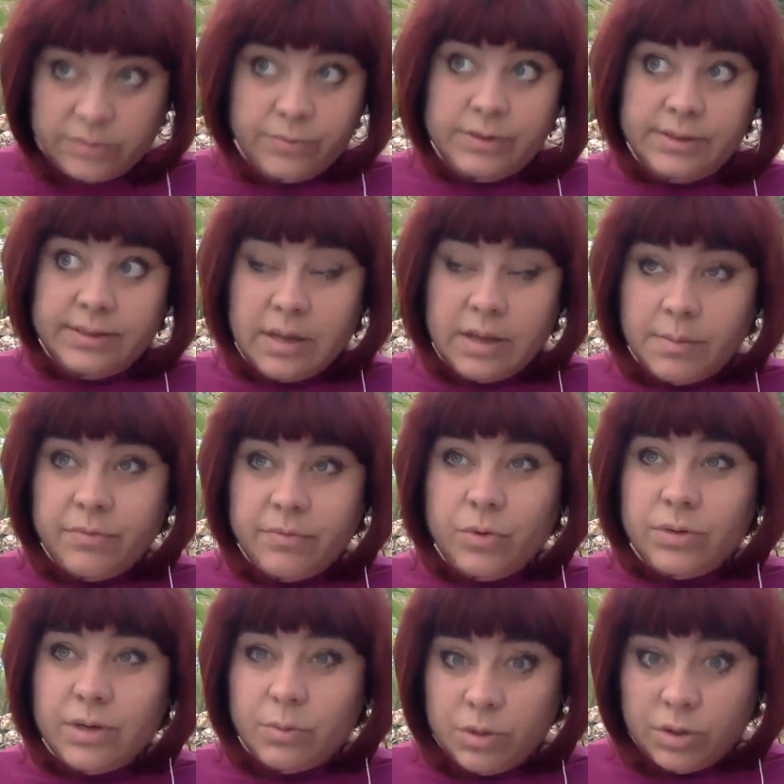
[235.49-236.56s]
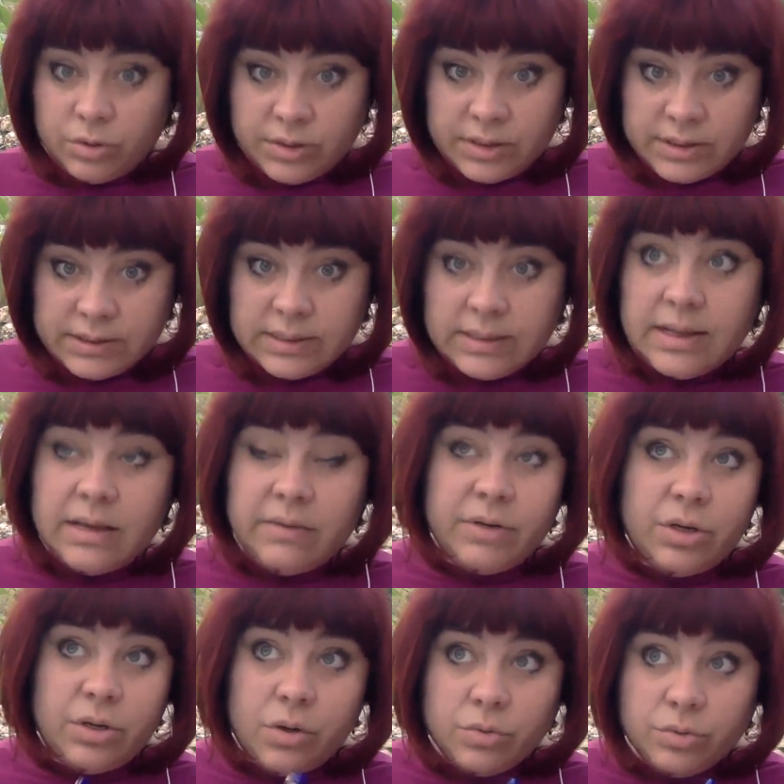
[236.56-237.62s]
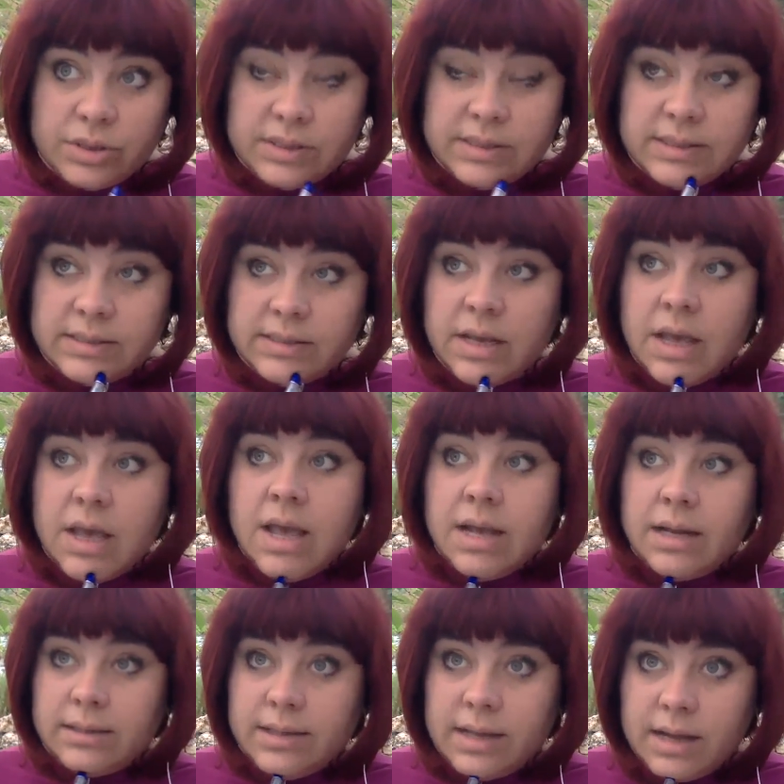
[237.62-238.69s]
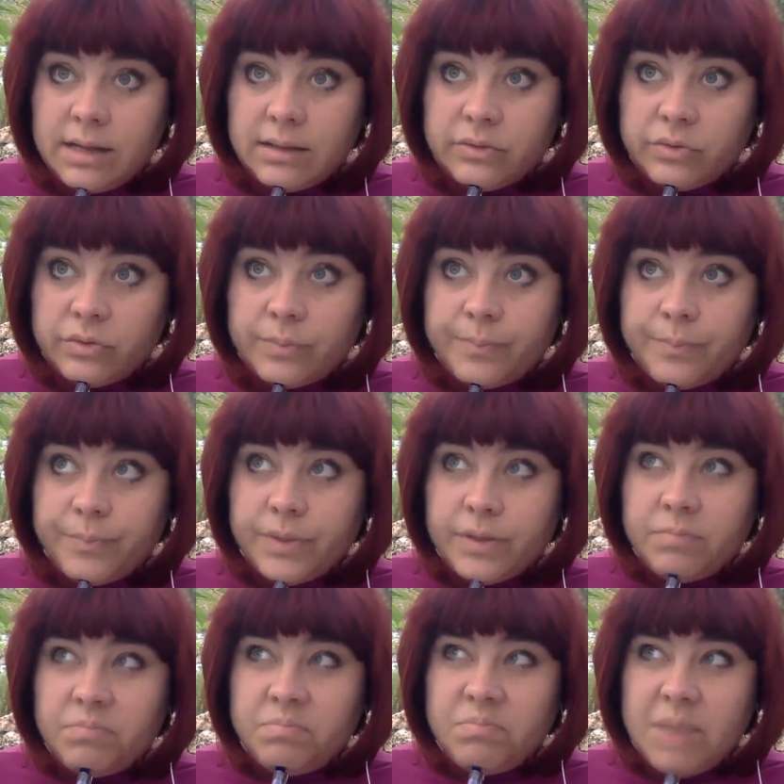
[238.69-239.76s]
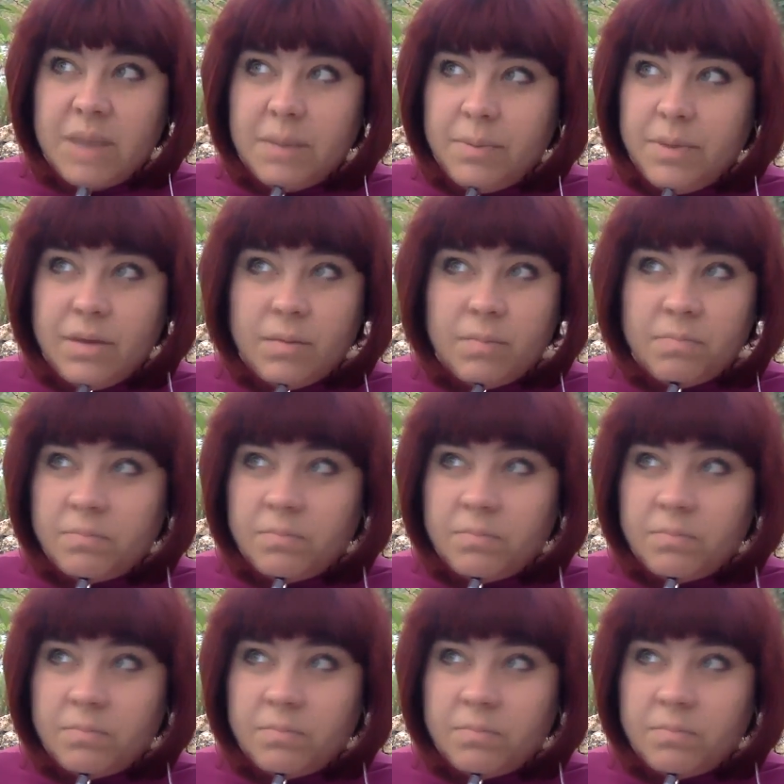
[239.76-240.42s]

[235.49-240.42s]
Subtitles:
For some of you, they were not easy, and I even noticed that maybe